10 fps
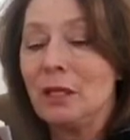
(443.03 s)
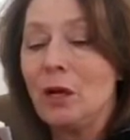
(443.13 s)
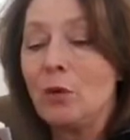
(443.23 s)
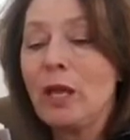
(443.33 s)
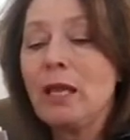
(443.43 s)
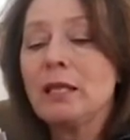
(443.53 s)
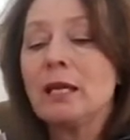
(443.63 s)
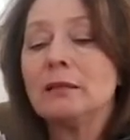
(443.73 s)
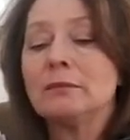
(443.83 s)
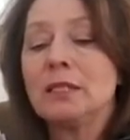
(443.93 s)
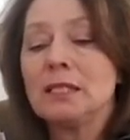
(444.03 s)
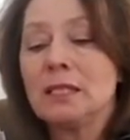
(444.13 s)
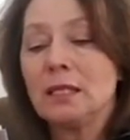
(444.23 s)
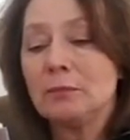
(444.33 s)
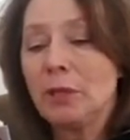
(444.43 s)
"Okay then," he
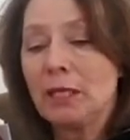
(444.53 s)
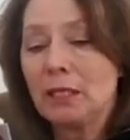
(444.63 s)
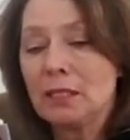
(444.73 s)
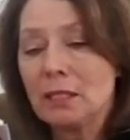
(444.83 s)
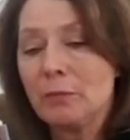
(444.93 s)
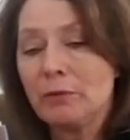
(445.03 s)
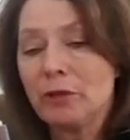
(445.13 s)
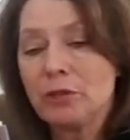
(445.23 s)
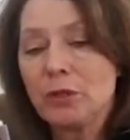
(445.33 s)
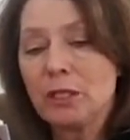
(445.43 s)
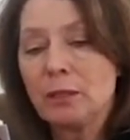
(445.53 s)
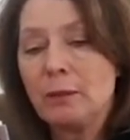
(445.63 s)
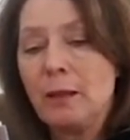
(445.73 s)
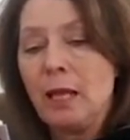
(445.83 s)
said, biting his lip in frustration.